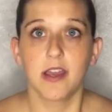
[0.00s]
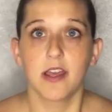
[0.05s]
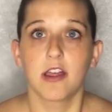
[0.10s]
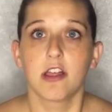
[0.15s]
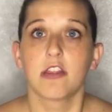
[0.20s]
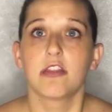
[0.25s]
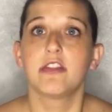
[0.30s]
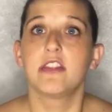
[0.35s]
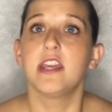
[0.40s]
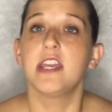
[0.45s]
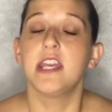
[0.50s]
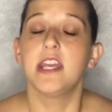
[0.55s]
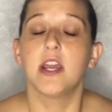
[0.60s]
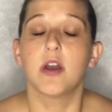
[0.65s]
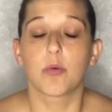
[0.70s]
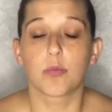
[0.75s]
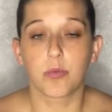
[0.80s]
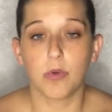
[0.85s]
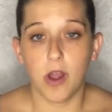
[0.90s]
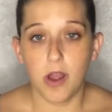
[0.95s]
the
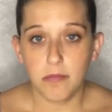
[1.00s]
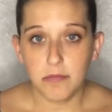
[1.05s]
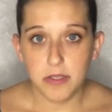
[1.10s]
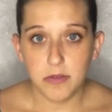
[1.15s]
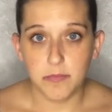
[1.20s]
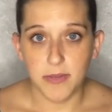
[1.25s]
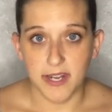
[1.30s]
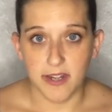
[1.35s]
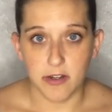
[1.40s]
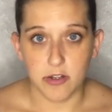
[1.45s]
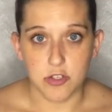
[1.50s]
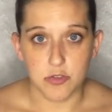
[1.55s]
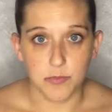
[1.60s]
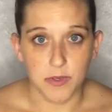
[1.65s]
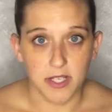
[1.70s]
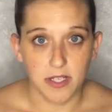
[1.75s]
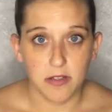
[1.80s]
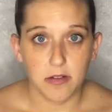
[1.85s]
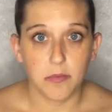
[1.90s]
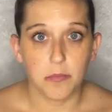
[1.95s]
Rotman
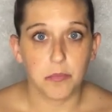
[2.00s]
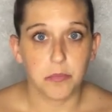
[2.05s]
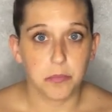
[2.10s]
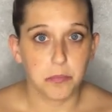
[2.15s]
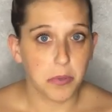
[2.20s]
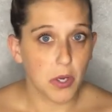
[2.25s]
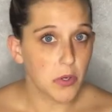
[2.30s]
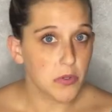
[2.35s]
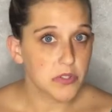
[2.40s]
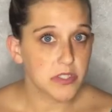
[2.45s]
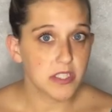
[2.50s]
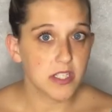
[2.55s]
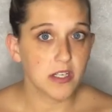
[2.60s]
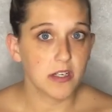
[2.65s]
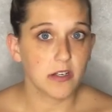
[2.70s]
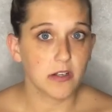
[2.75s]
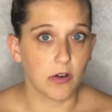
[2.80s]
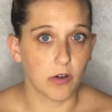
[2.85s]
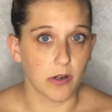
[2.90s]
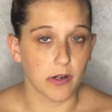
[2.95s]
management posted
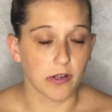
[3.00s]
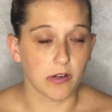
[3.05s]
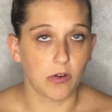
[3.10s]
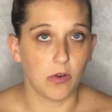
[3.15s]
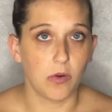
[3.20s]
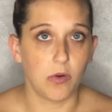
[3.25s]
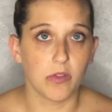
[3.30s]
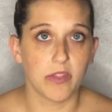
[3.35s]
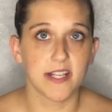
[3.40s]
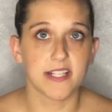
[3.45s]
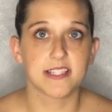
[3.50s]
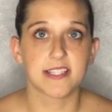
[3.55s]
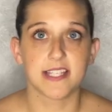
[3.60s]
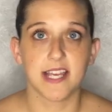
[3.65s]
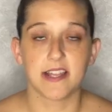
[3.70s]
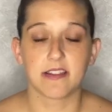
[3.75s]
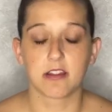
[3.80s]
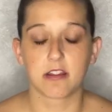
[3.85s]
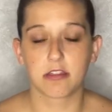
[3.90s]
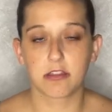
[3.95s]
an article that
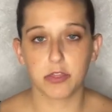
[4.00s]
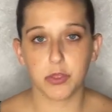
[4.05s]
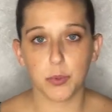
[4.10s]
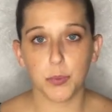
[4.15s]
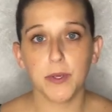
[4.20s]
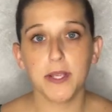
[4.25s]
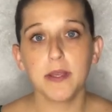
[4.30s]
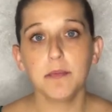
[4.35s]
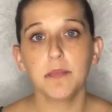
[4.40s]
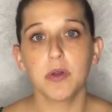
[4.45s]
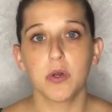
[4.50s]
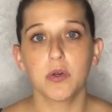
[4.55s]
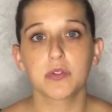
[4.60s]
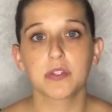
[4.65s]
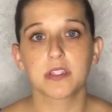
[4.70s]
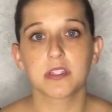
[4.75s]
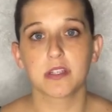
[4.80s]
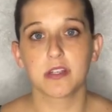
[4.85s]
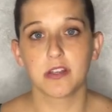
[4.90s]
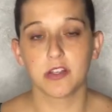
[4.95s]
said the 3
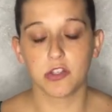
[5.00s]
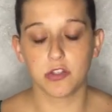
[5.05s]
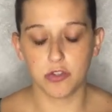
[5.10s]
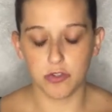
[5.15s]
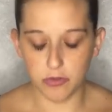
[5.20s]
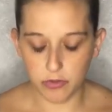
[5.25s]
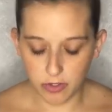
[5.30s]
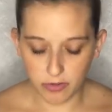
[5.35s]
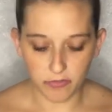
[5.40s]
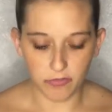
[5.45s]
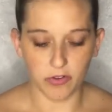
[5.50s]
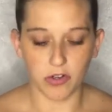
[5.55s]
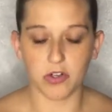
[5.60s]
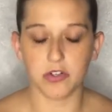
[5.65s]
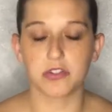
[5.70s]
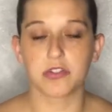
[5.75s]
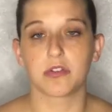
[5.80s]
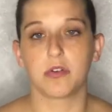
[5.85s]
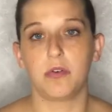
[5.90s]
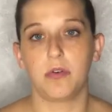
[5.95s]
most
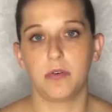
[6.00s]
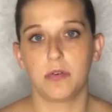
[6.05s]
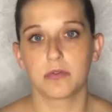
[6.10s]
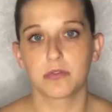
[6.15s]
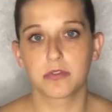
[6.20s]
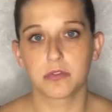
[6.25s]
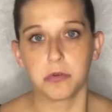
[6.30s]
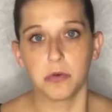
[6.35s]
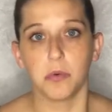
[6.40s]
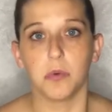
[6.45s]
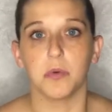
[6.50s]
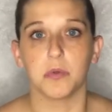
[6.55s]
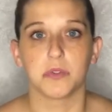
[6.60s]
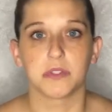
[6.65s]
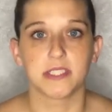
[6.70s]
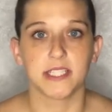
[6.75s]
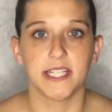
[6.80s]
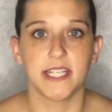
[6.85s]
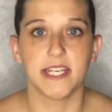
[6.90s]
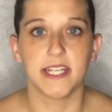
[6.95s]
universal
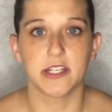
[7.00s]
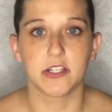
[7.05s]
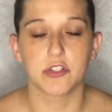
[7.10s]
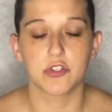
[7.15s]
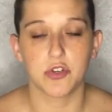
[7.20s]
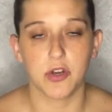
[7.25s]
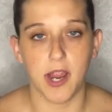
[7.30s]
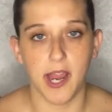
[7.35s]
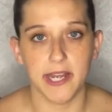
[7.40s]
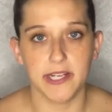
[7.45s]
tools in trying to